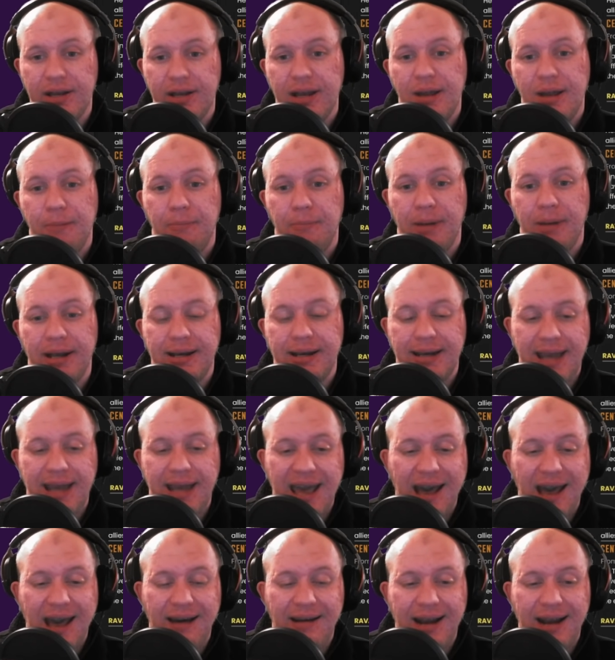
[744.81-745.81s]
but
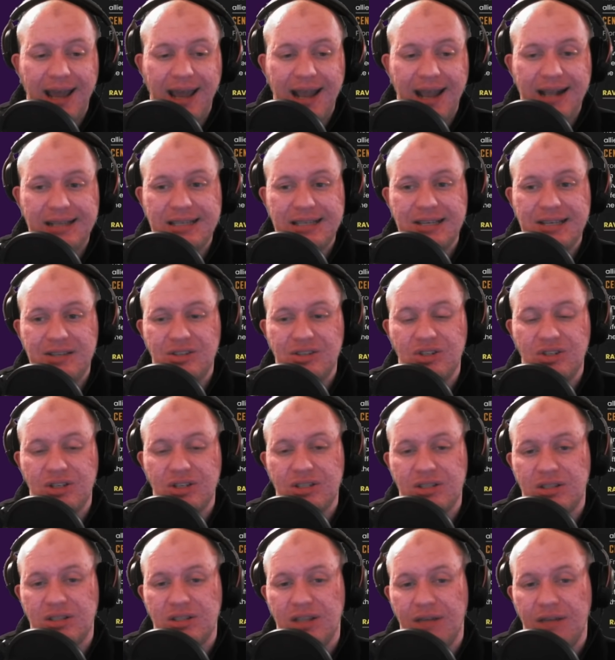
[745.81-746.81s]
nowadays he's
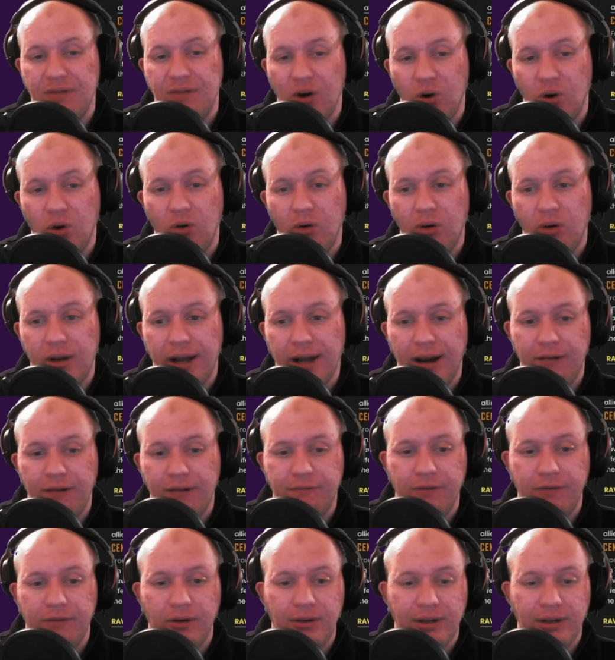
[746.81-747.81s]
just, they've all kind of
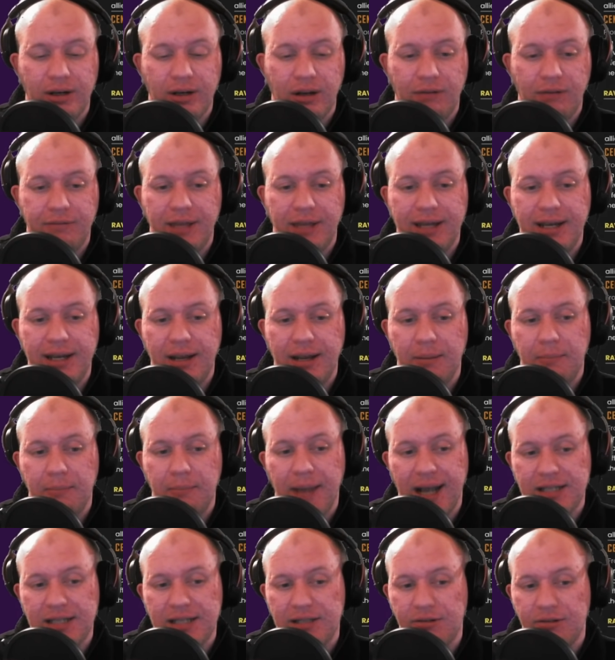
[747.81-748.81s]
fallen off. They need a
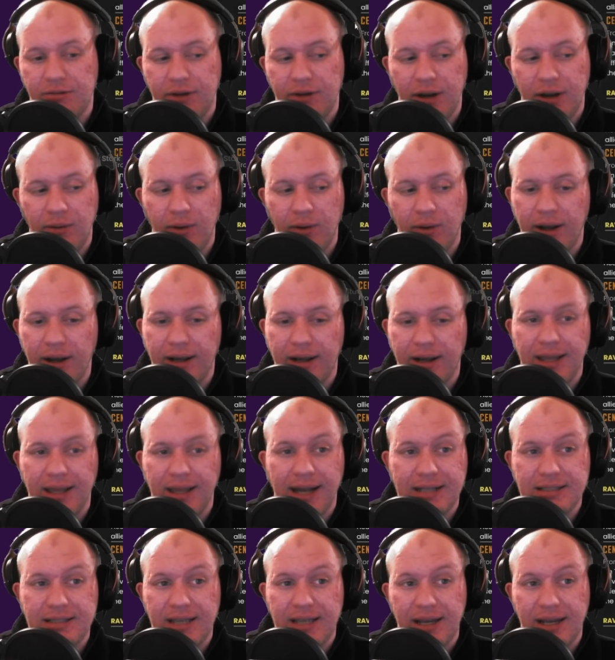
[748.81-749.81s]
massive rework, and
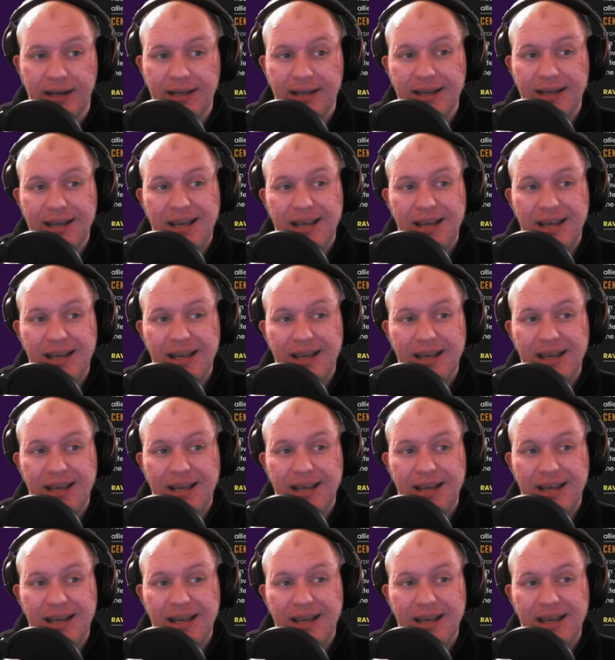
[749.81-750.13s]
that's it.